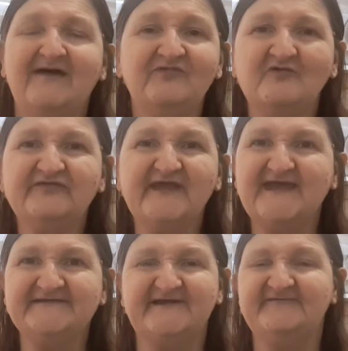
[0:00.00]
I'm not going to
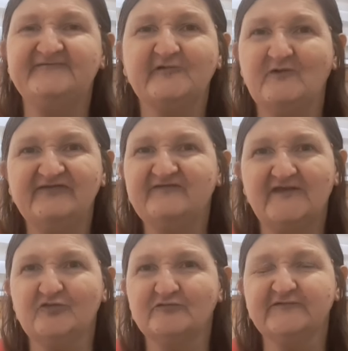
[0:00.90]
get a chance to go into
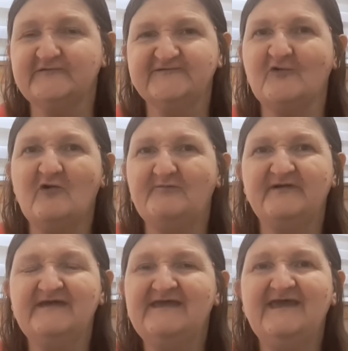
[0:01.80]
a no-to shop
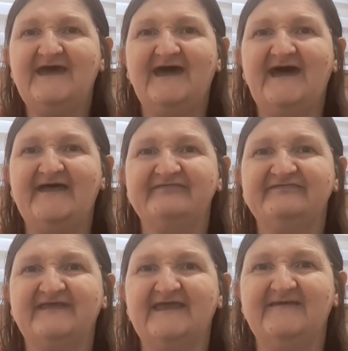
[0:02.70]

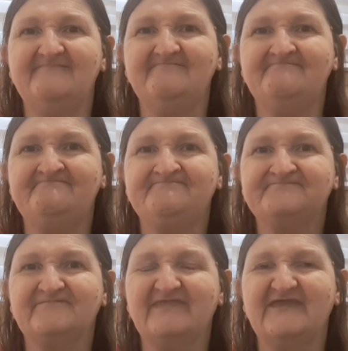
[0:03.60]
and
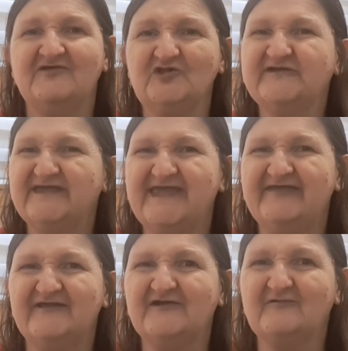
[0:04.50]
look at
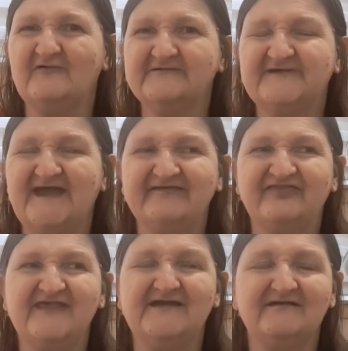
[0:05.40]
getting her a
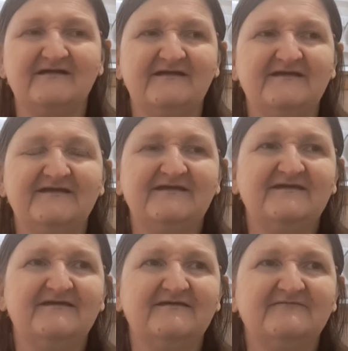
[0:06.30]
contract there.
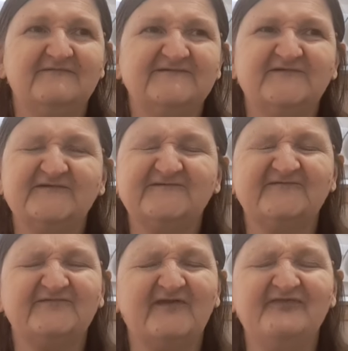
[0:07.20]
We should have
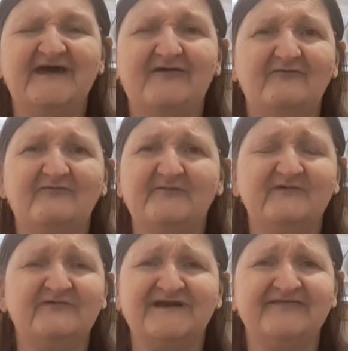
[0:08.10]
just done that when
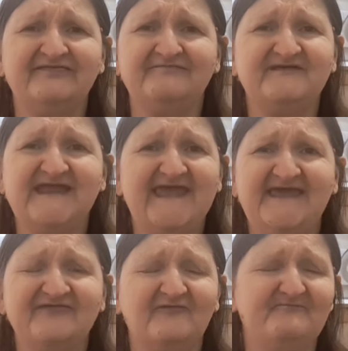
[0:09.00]
we were in
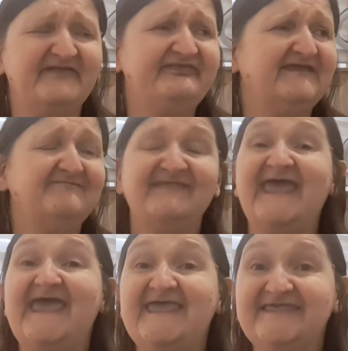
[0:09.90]
Brayhead on Monday.
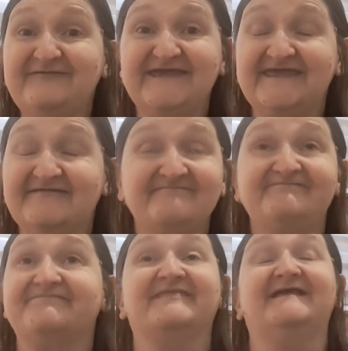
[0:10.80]
Anyway,
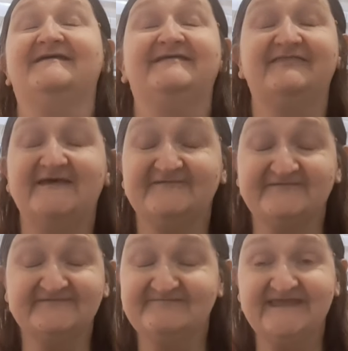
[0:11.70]

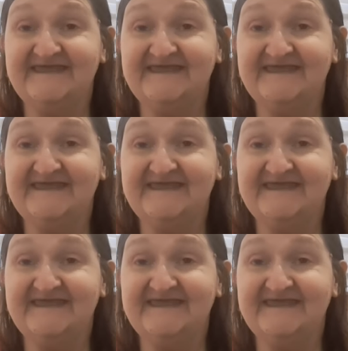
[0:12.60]
that's